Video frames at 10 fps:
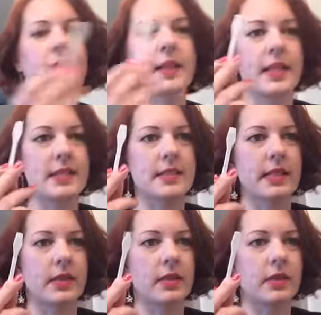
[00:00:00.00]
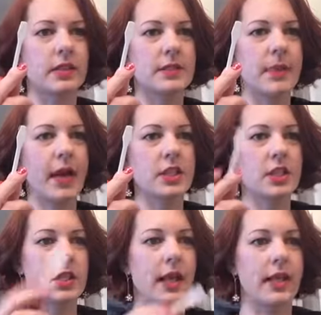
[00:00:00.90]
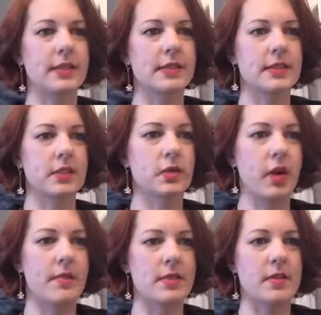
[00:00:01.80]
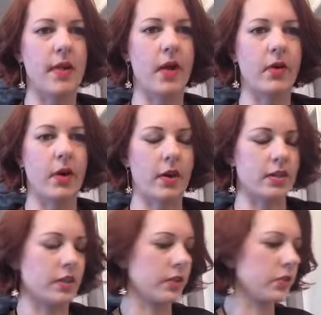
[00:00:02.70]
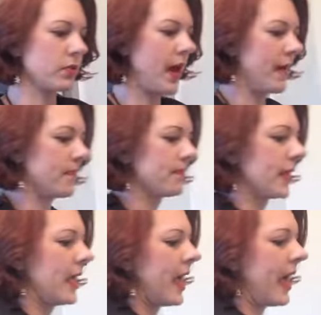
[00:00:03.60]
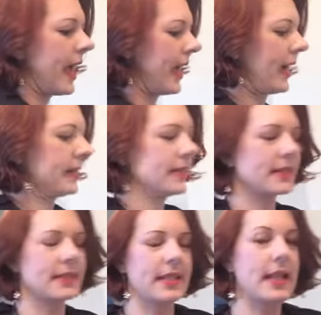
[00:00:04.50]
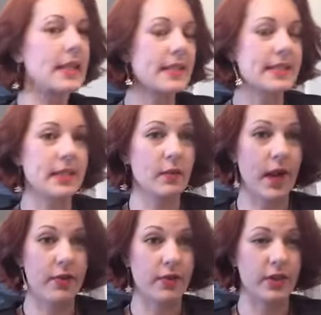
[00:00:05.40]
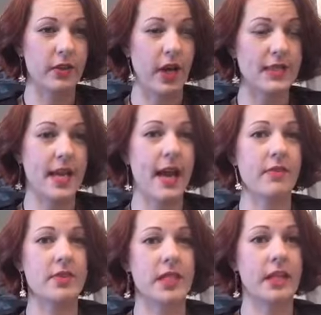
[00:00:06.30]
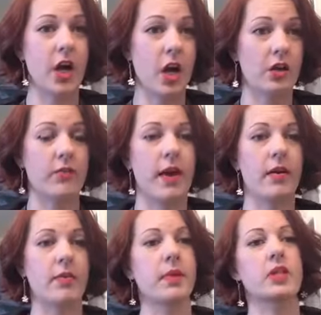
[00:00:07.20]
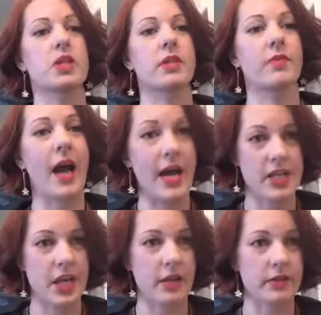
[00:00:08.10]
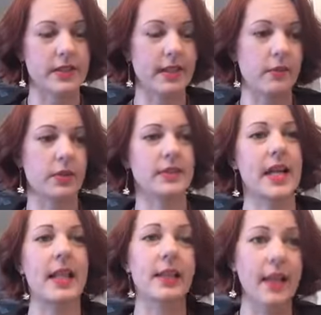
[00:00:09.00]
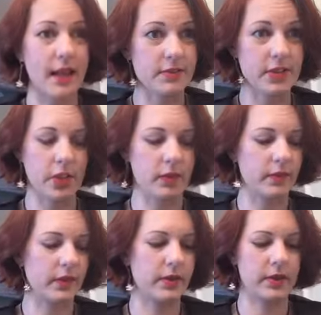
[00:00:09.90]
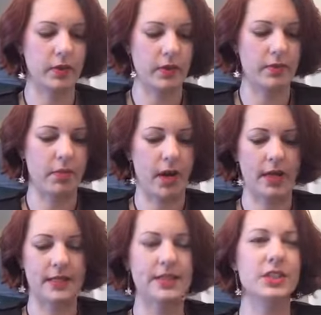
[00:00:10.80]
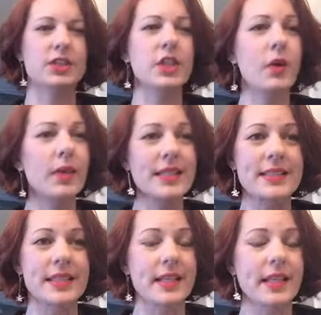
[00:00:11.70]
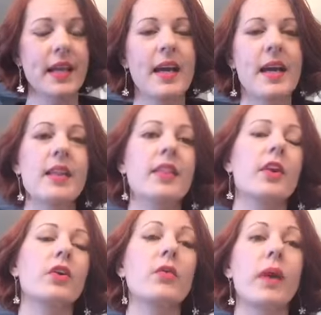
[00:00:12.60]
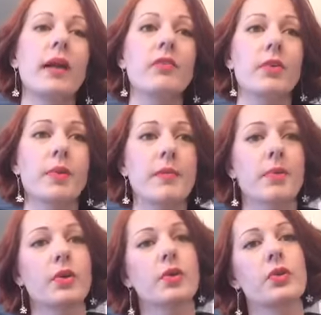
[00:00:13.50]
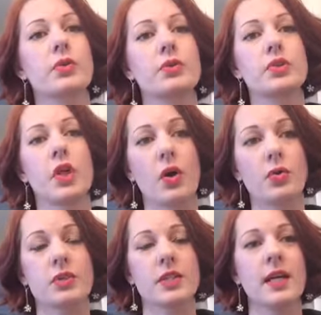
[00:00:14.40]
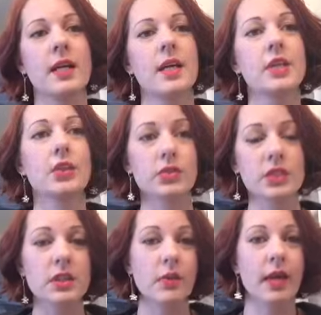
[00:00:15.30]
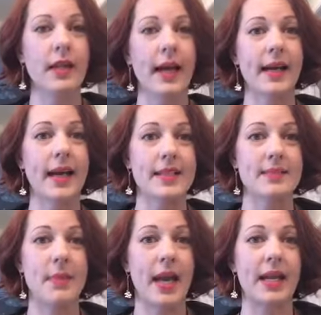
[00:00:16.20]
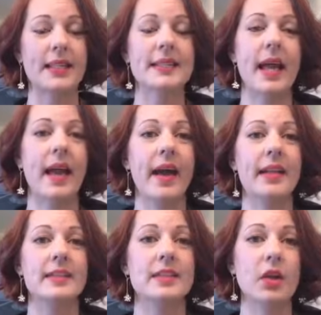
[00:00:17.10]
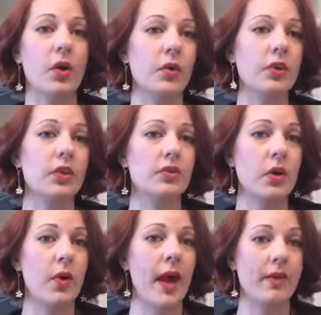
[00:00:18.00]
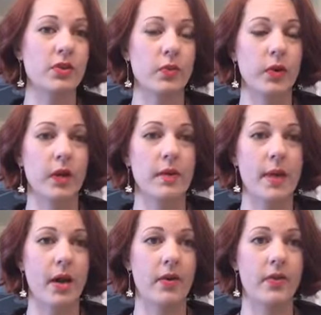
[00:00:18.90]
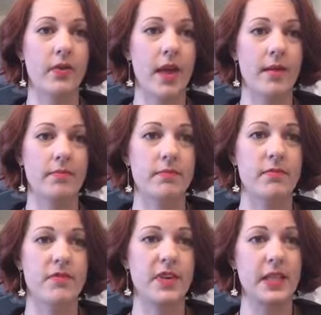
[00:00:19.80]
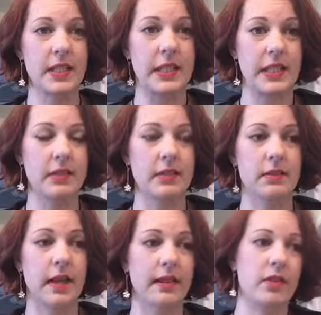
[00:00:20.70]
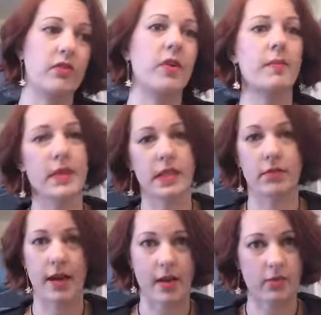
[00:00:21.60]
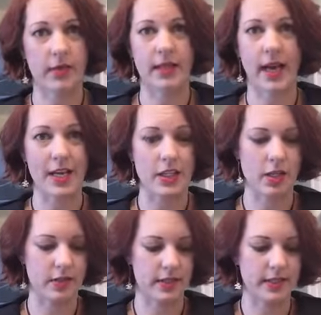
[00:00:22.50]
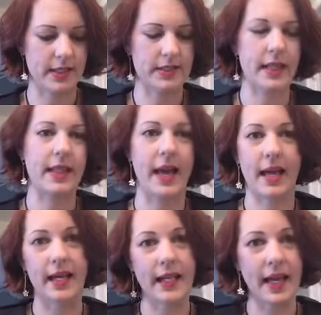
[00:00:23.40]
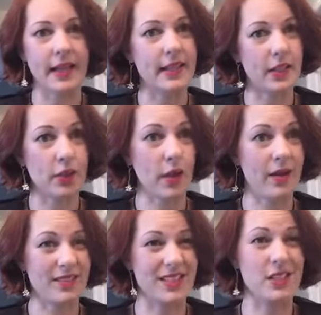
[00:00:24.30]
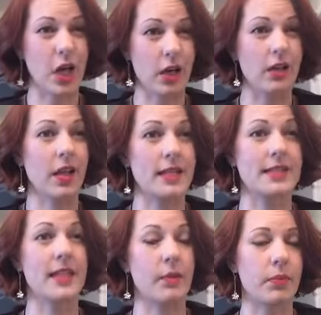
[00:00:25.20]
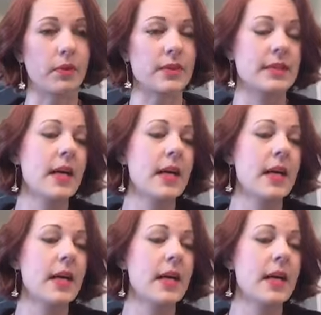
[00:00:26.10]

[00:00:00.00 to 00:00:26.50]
these little spatulas, scrapes them out onto their tray. And this is an easy way for you not to have to cart around a bunch of eyeshadow samples. I love starting with the cream products. They're so easy. They're great for people who don't usually wear a lot of cosmetics, and so you don't have to worry about them feeling like they're fumbling around with eyeshadows and things like that. And again, then you don't have to stock a lot of samples.